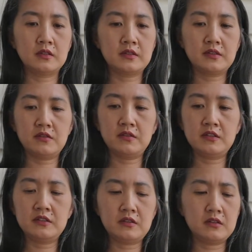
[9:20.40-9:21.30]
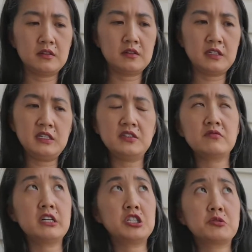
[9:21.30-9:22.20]
So these
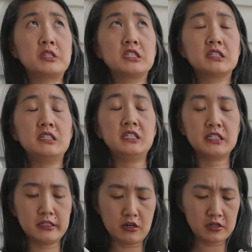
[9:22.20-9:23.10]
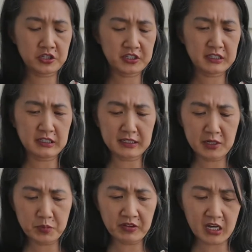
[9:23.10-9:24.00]
arrangements, these are just the
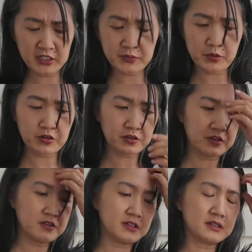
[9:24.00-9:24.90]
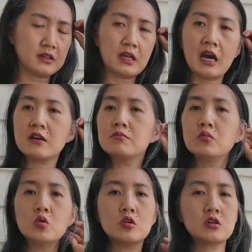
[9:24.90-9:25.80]
tip of the iceberg. There is a lot
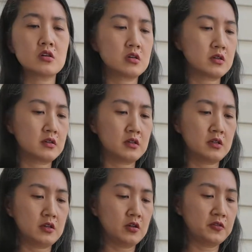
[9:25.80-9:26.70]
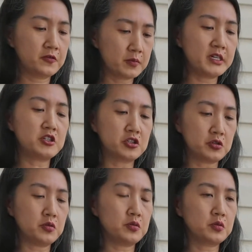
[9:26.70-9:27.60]
more for me to
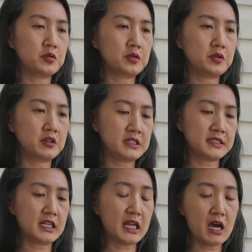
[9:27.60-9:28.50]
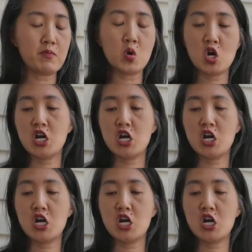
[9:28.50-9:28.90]
do. There is a lot more.